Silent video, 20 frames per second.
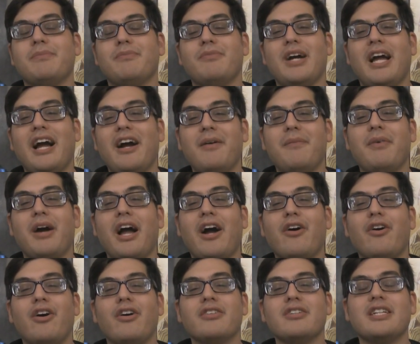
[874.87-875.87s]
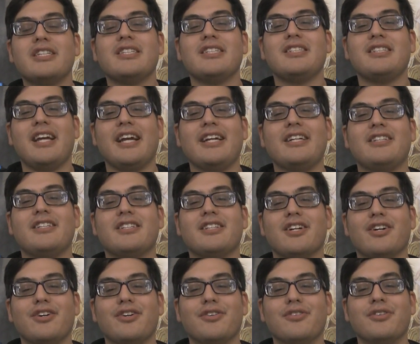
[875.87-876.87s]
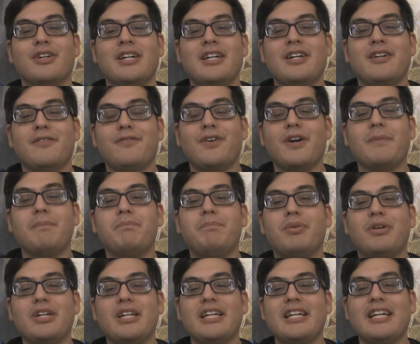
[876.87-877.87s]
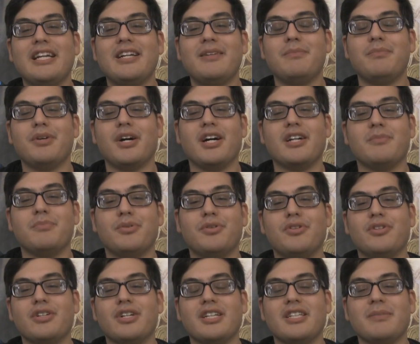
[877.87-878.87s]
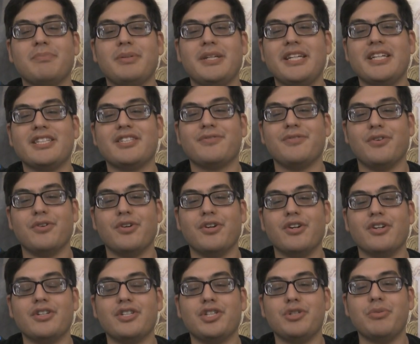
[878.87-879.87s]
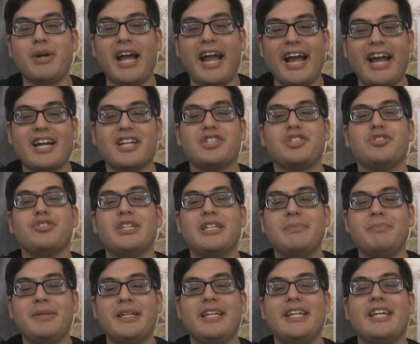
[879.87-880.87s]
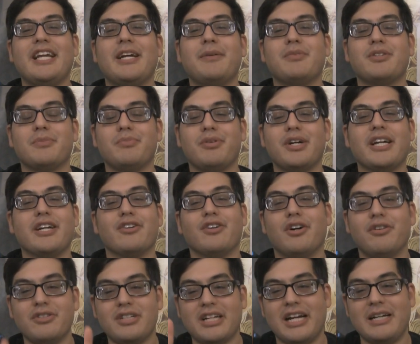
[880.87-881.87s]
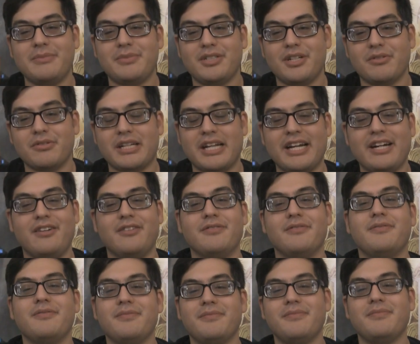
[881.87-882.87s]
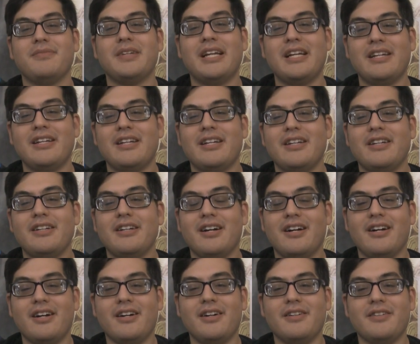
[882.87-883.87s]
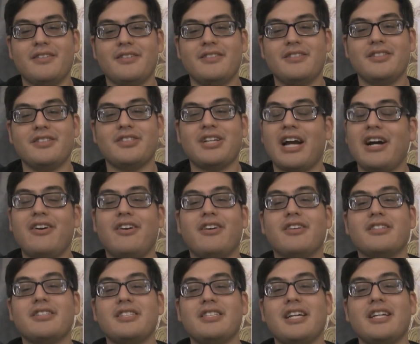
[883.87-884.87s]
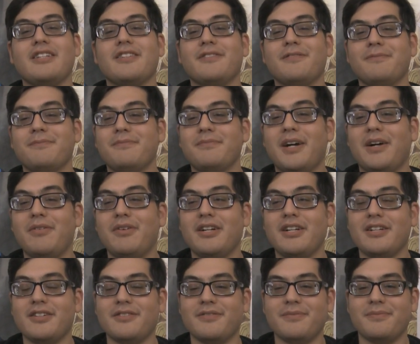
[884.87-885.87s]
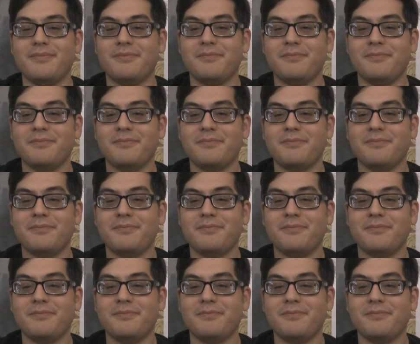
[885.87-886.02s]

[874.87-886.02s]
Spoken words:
how long does it take to go from putting in Bloodborne on the PS4 to actually being able to play it? Load times don't count. Just how long did it take? I want to know.